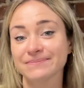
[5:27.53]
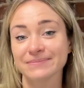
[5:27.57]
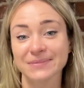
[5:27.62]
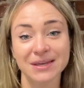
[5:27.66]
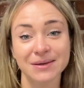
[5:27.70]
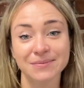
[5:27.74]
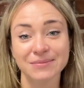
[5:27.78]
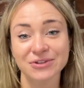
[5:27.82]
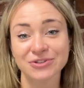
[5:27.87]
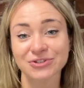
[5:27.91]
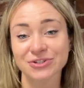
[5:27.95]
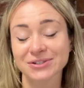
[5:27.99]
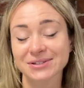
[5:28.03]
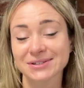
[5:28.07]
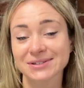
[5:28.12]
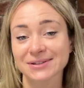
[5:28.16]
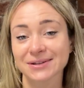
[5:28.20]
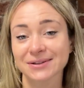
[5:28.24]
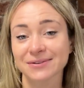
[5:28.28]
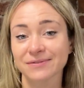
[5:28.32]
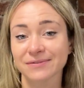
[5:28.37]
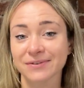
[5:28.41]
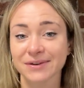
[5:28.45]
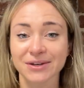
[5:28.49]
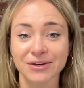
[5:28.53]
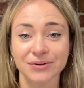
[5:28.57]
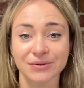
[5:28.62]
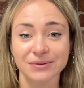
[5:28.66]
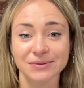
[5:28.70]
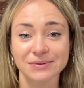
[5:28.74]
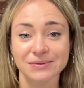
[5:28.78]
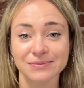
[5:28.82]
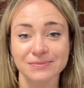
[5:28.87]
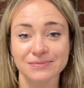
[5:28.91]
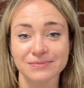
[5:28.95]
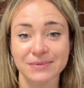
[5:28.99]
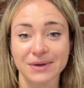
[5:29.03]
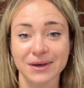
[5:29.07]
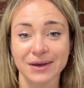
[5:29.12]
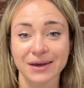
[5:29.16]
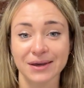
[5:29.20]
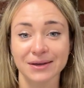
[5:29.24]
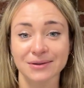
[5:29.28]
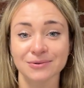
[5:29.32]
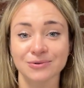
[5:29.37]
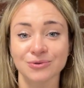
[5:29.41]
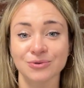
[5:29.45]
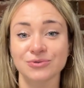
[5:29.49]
images and videos, and